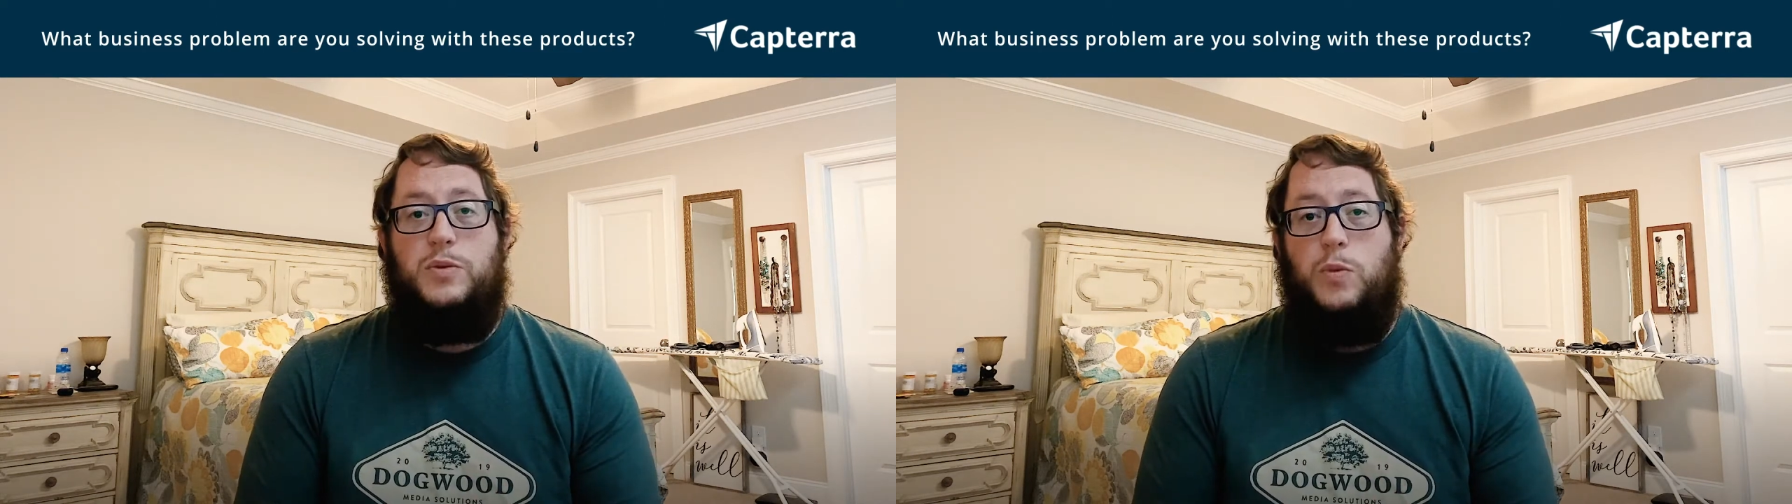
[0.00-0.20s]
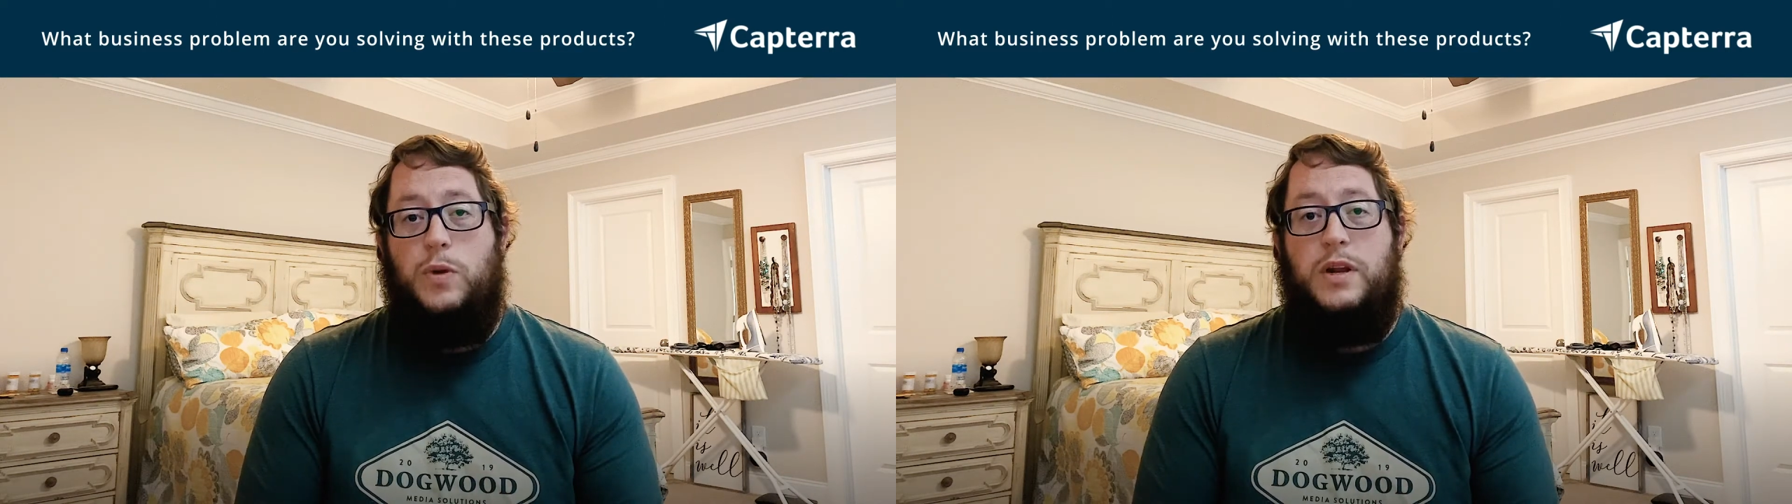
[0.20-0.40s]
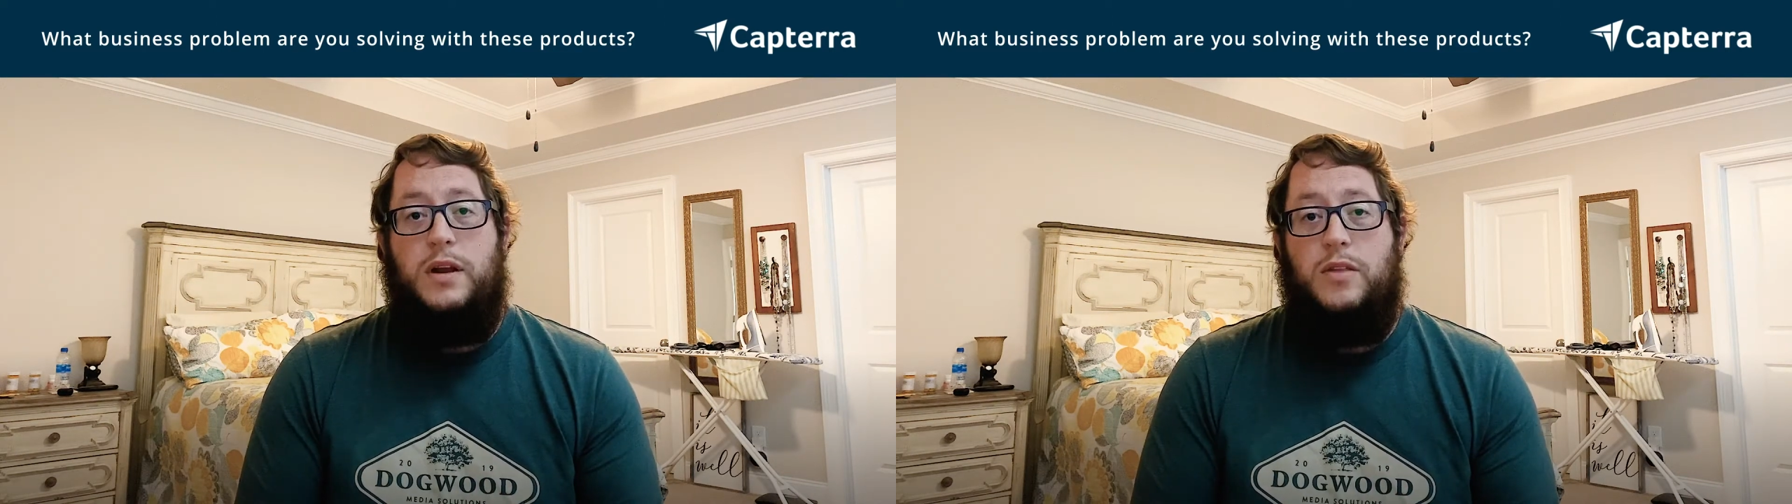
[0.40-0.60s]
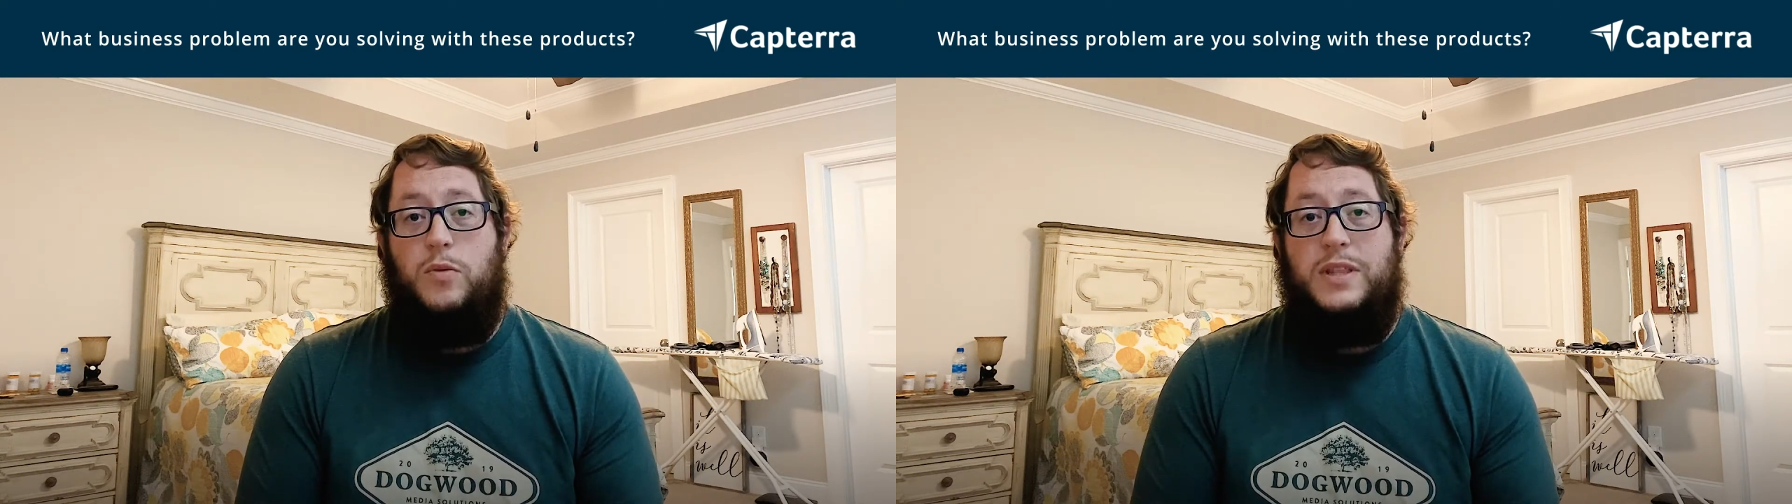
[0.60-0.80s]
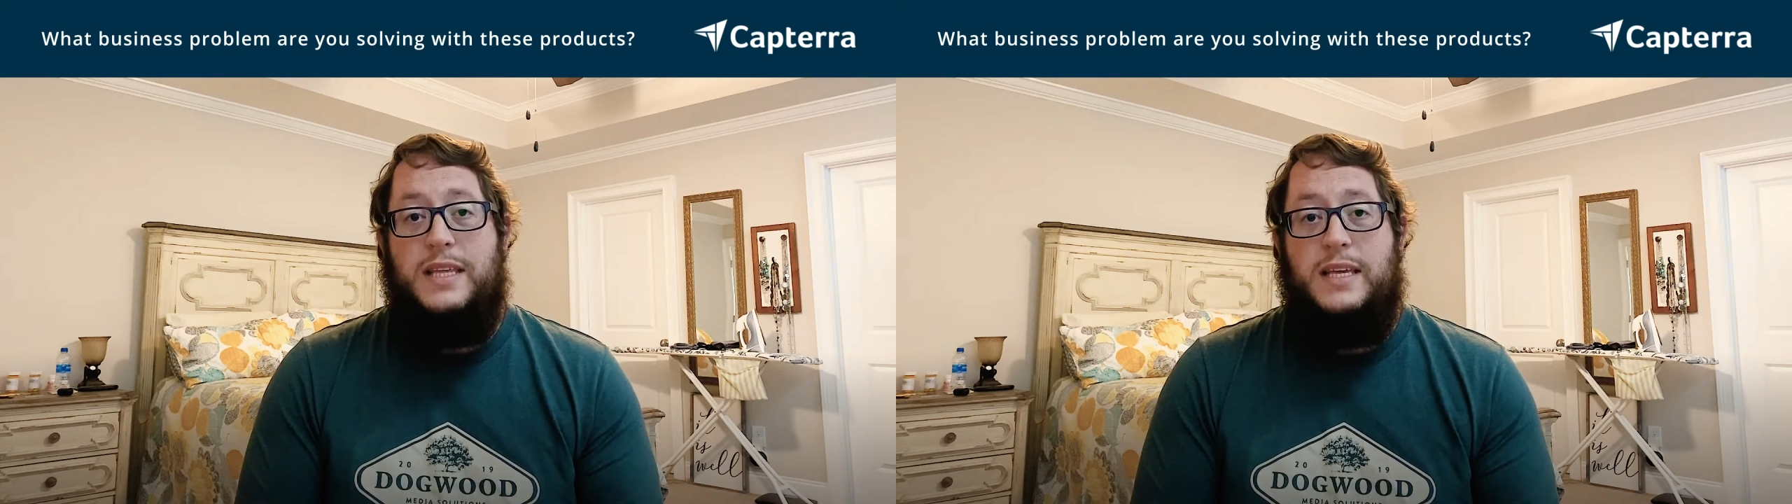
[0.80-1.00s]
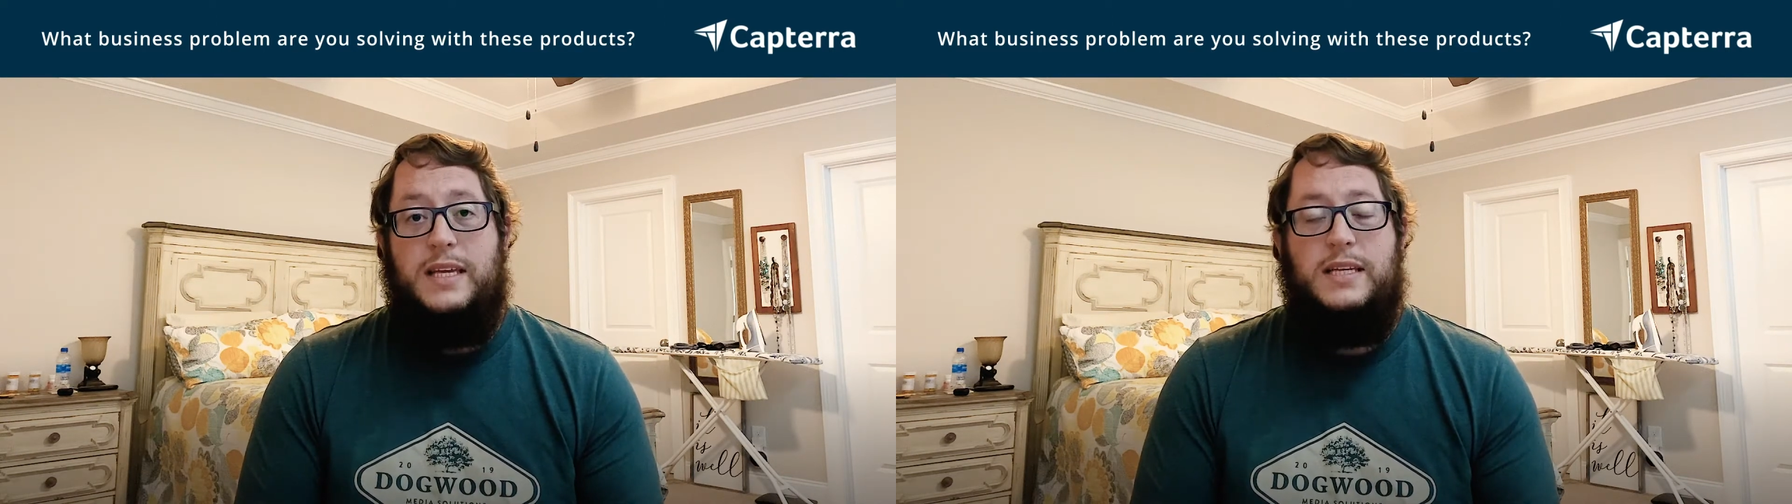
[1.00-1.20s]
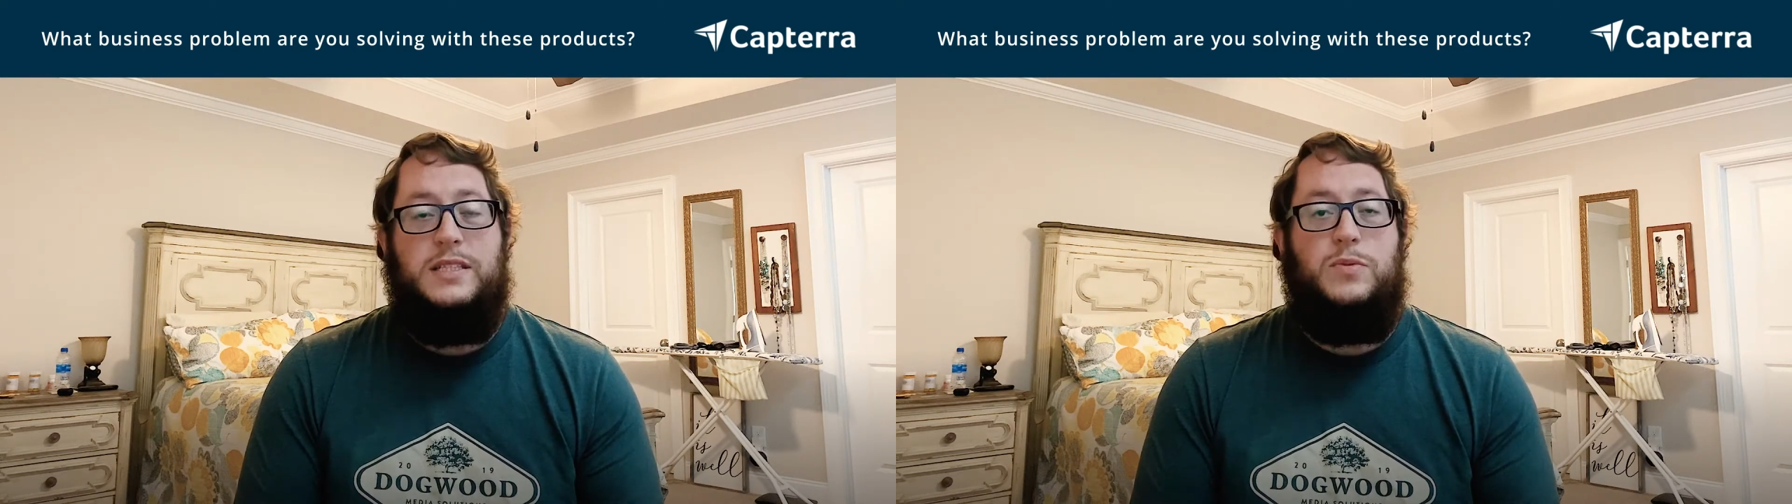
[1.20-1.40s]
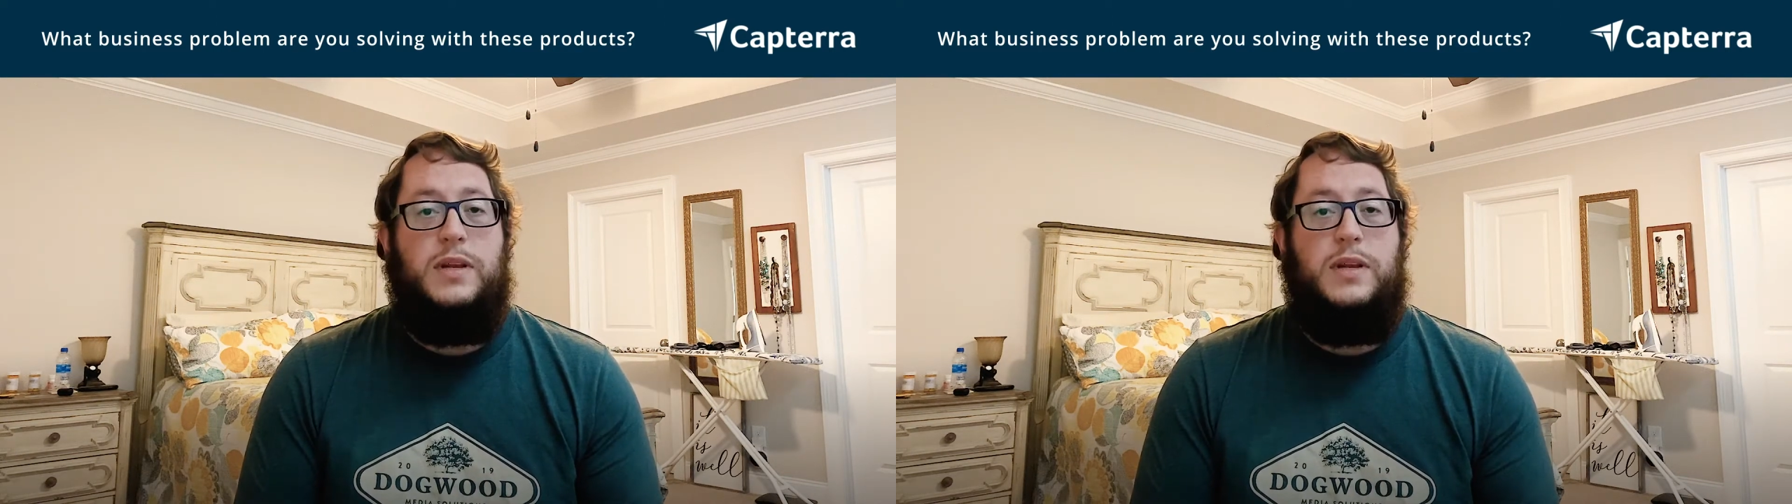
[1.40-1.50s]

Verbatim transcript: with one another with ease.